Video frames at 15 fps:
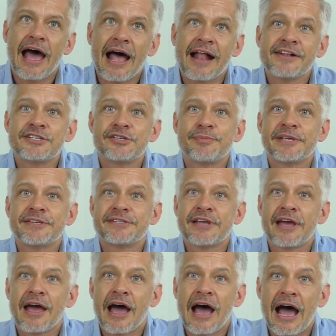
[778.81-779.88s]
ultimate
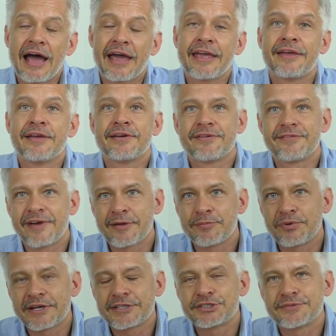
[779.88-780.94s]
high
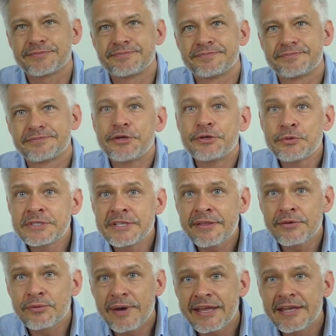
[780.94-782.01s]
vibration. Using
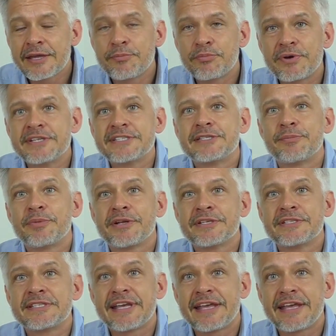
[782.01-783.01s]
the Reiki principles